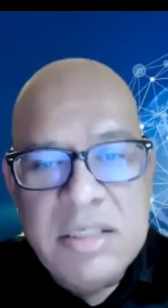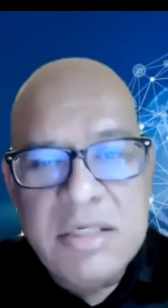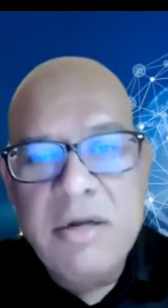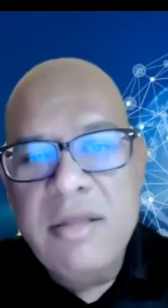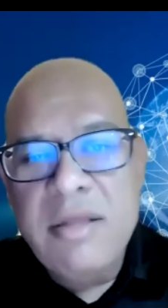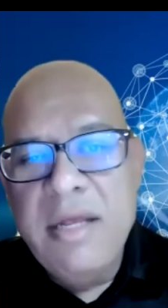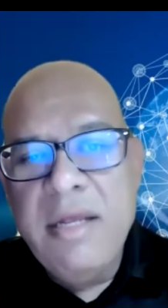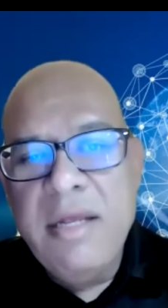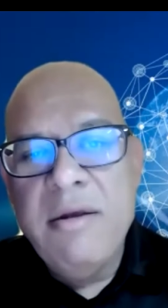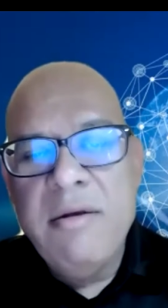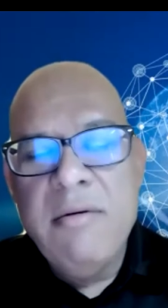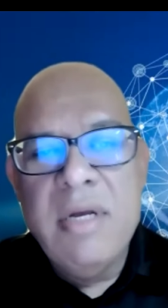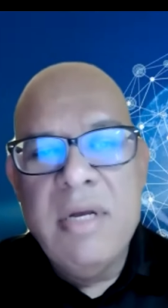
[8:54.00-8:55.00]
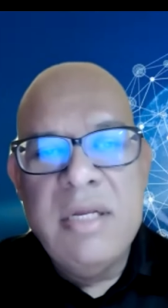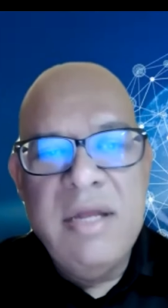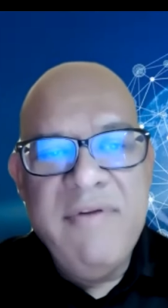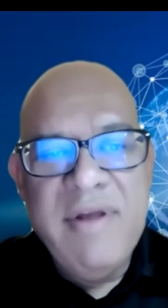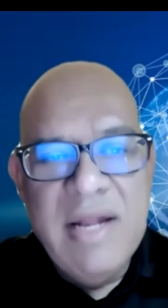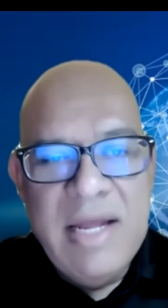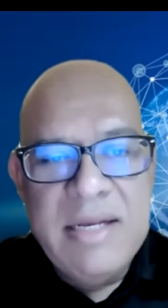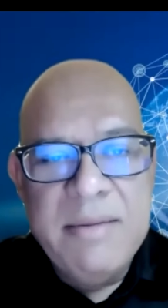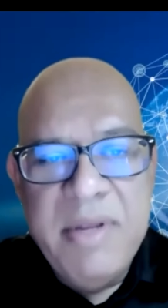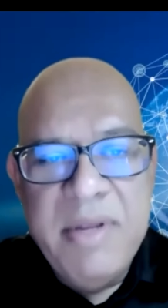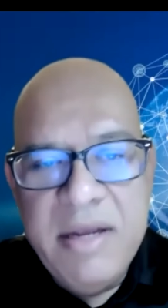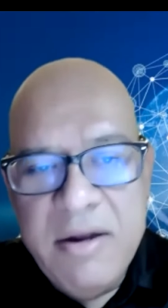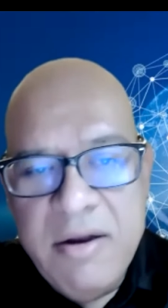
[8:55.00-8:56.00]
sure. Thank you, David. Glad to
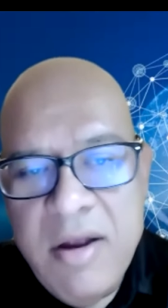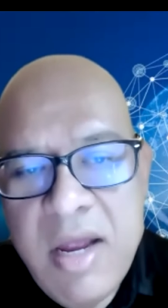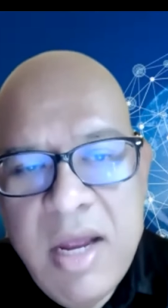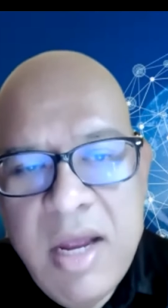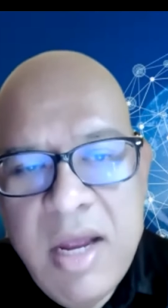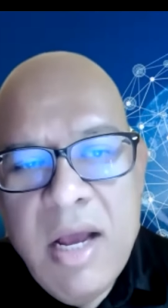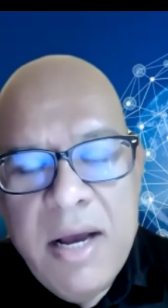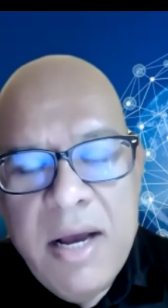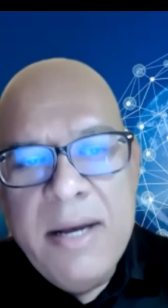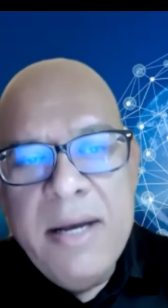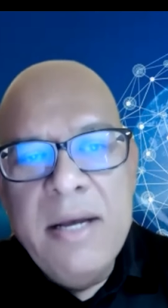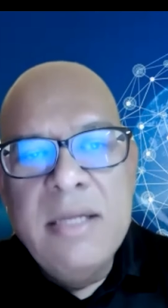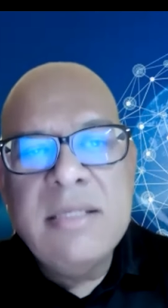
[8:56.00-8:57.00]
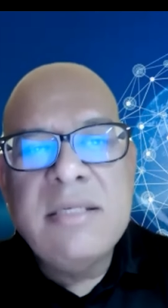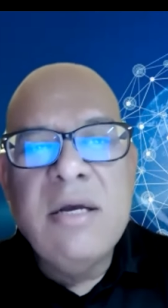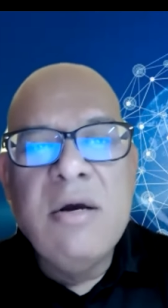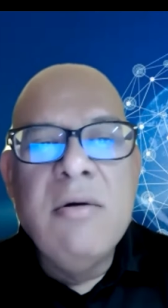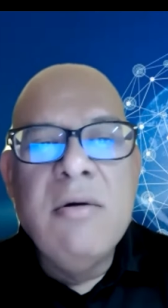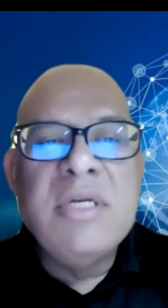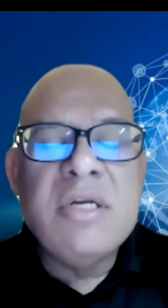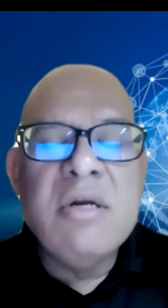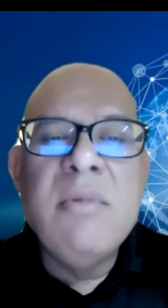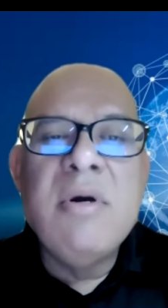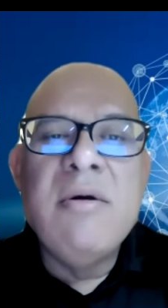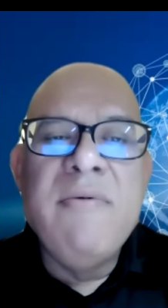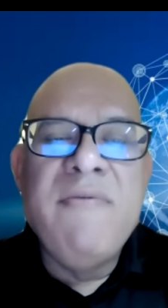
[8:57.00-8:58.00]
be here. So
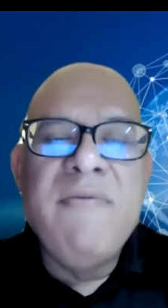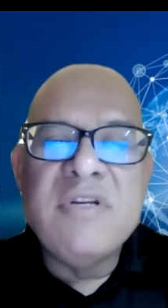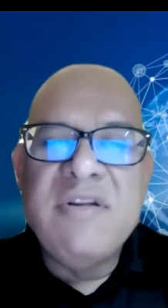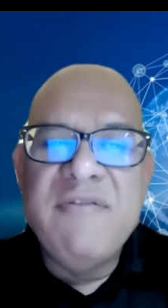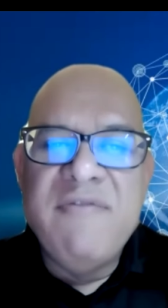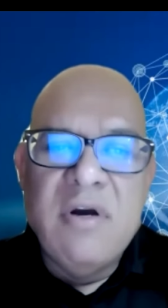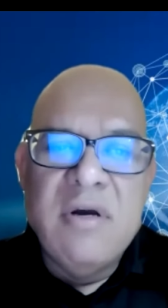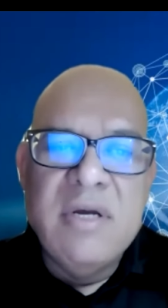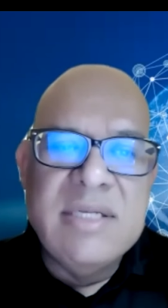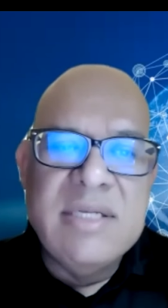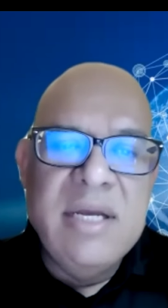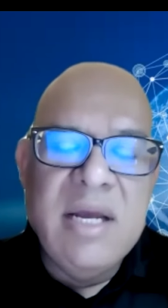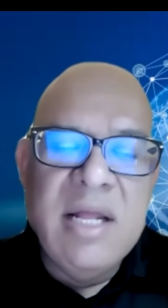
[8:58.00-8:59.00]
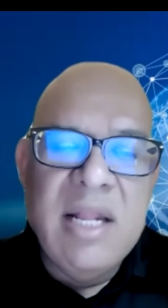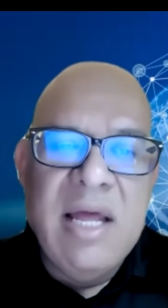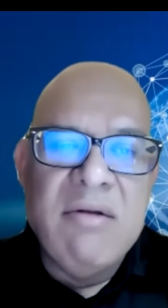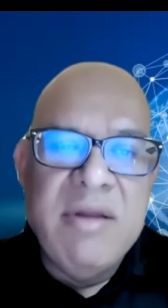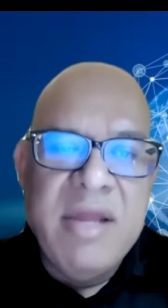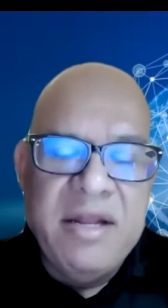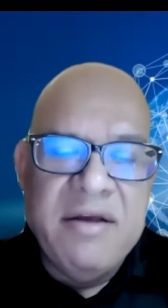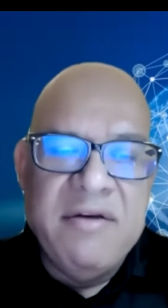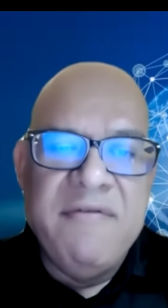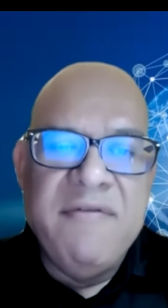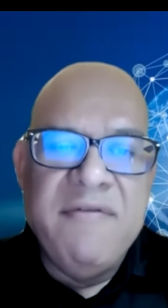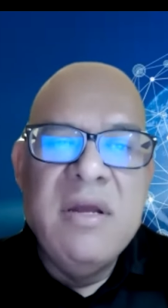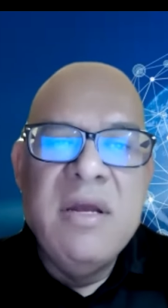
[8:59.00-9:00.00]
InsureMo, first of all, is a
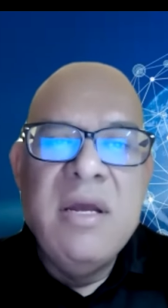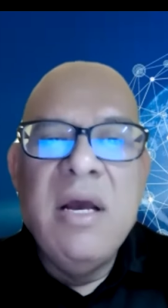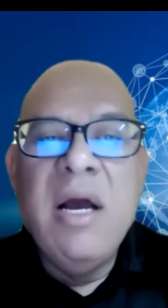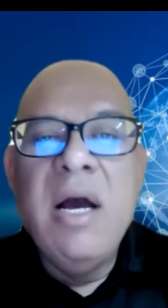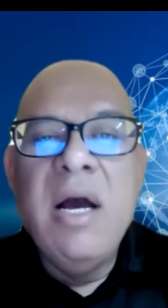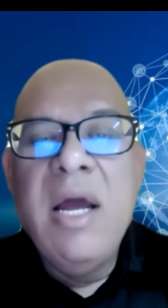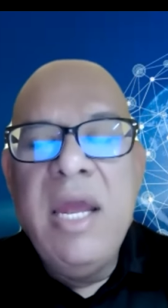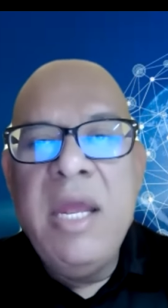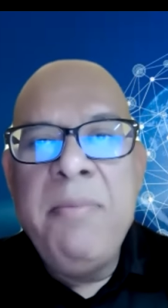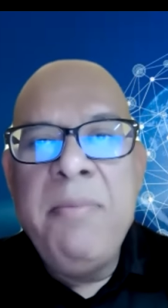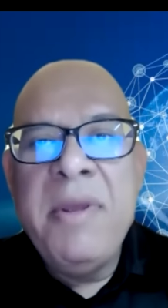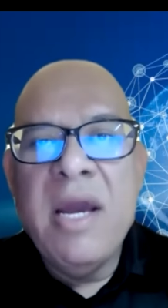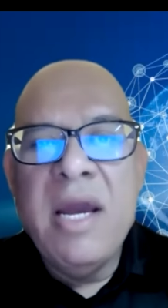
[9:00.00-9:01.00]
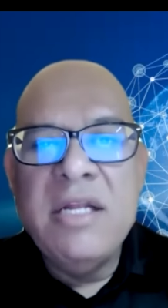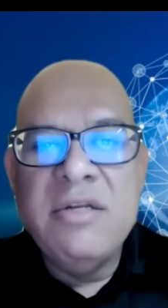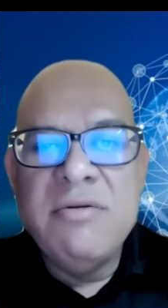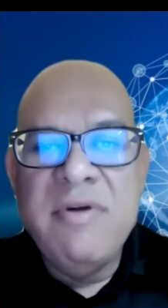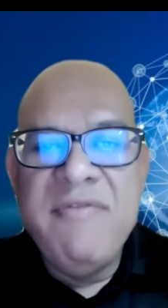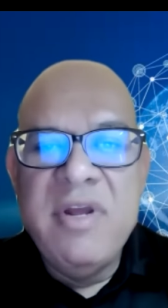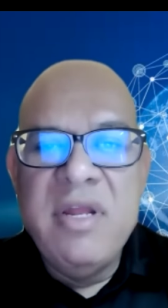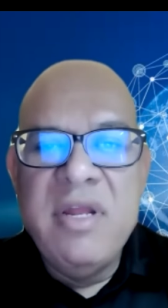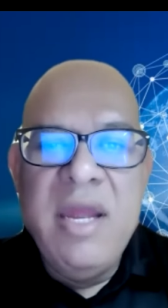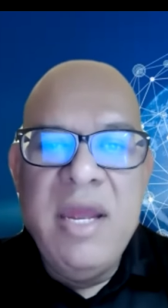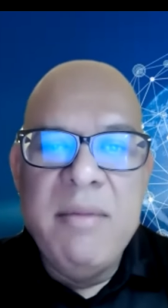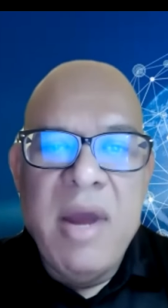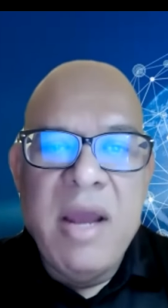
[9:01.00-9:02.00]
cloud-native, API-driven
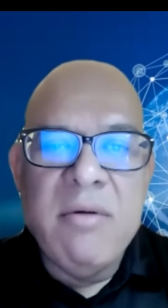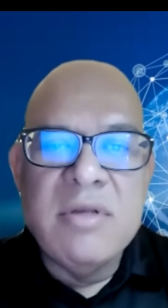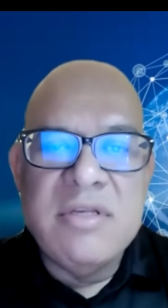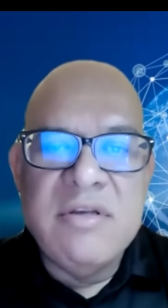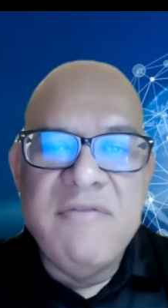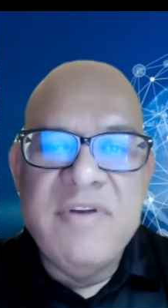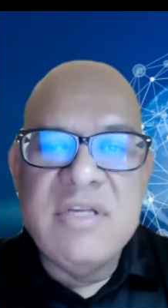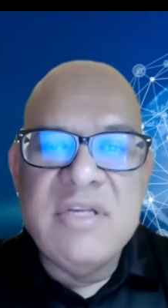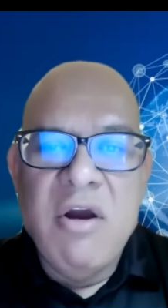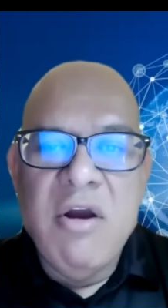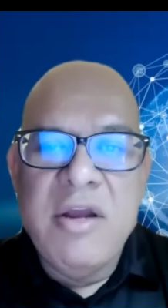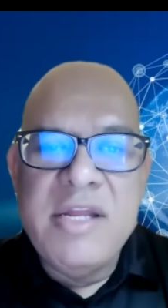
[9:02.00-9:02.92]
and microservice